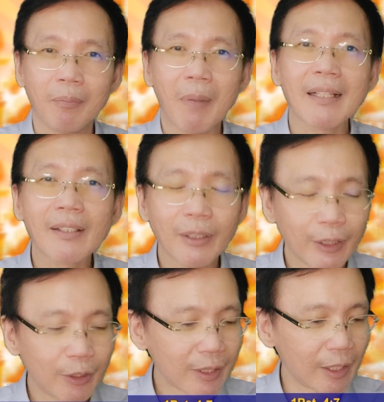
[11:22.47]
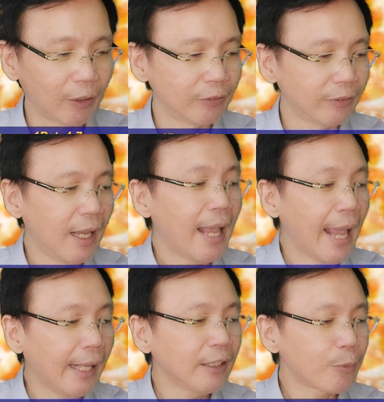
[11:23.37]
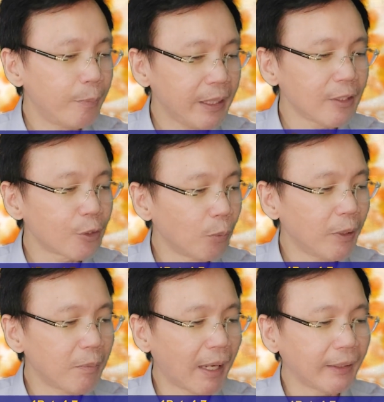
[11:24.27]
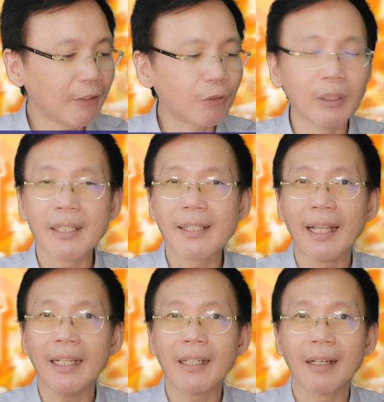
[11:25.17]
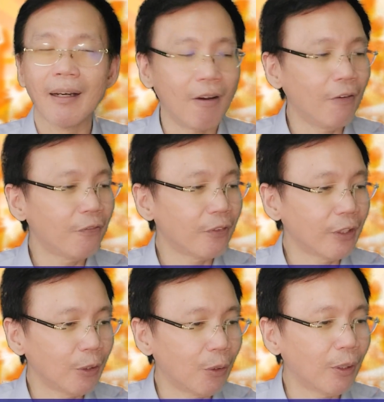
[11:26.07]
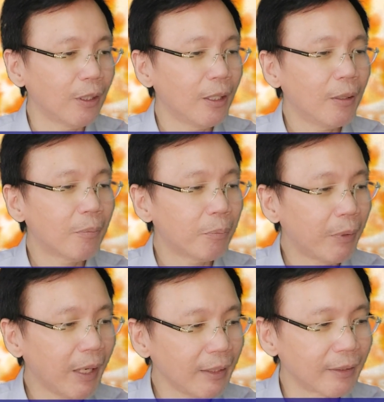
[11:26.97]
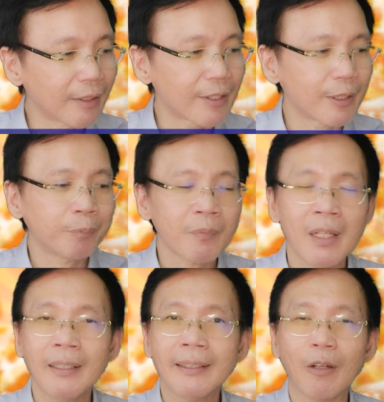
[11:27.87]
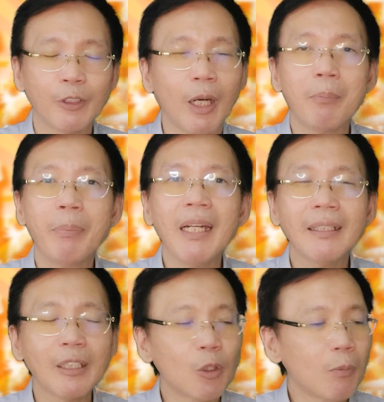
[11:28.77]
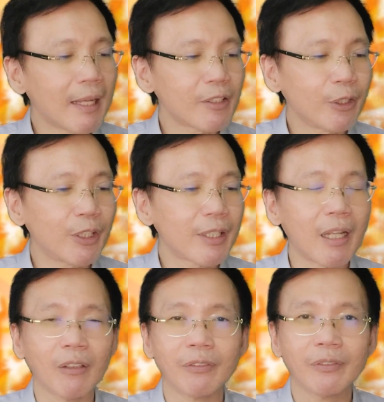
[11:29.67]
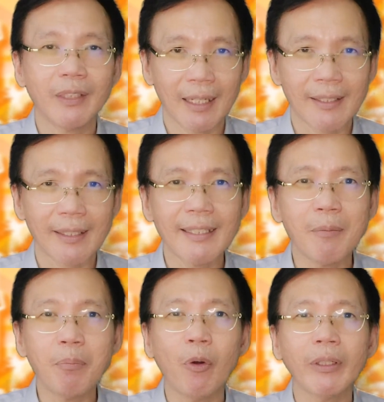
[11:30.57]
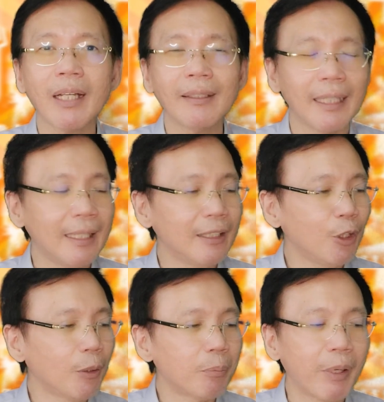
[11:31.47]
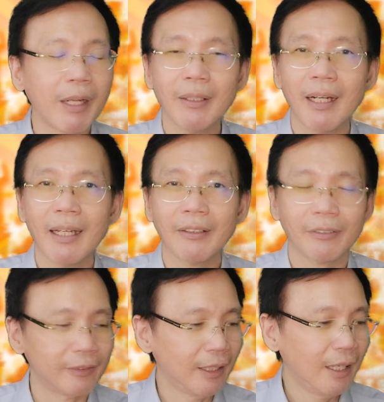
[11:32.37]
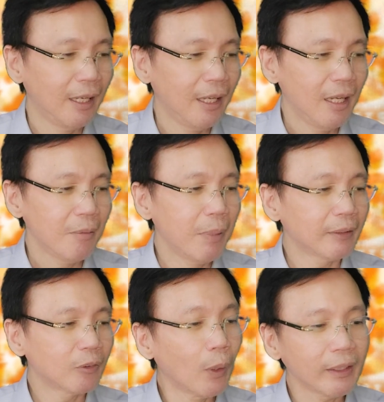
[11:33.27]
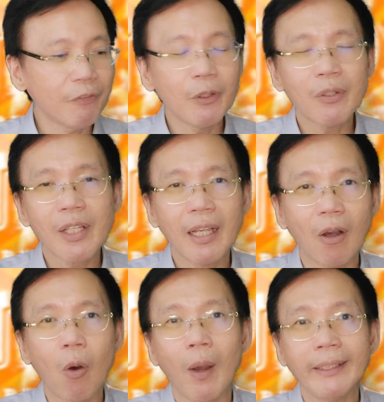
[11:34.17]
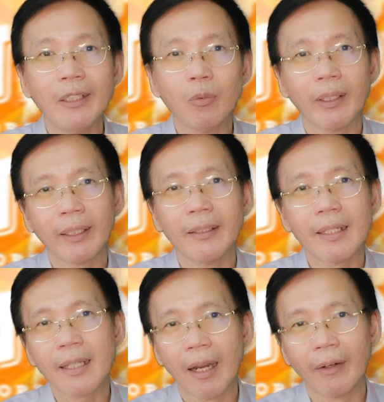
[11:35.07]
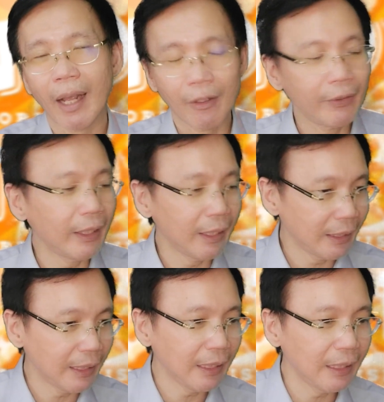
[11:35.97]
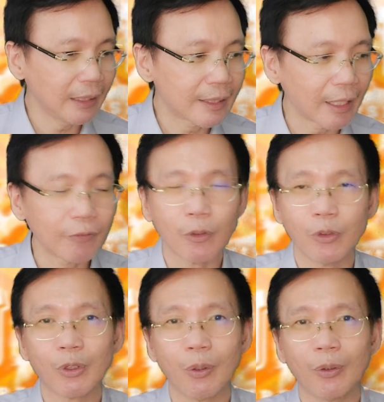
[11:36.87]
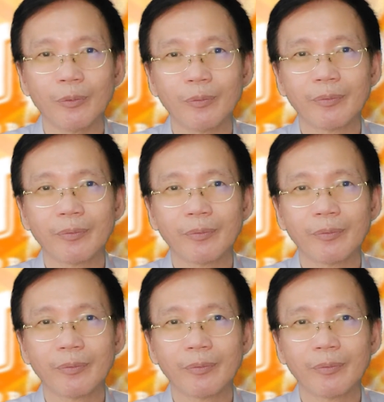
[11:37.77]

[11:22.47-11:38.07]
Master yourself and be sober-minded for the sake of your prayers. Now, your ability to master yourself, yes, is important in your prayer life. But what if you say, oh, I need work in this area. I really need self-control.